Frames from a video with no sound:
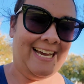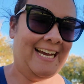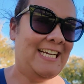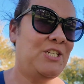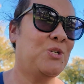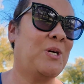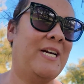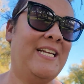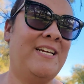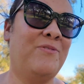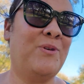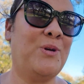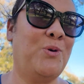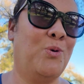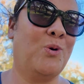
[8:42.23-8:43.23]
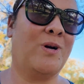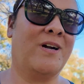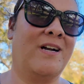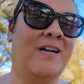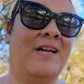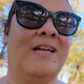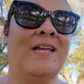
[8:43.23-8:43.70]
I try to
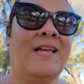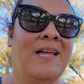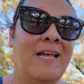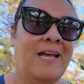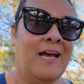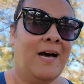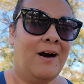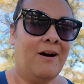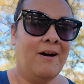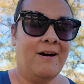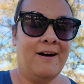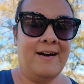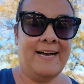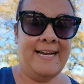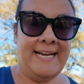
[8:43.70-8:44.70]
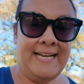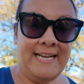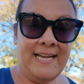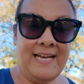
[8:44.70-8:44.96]
record on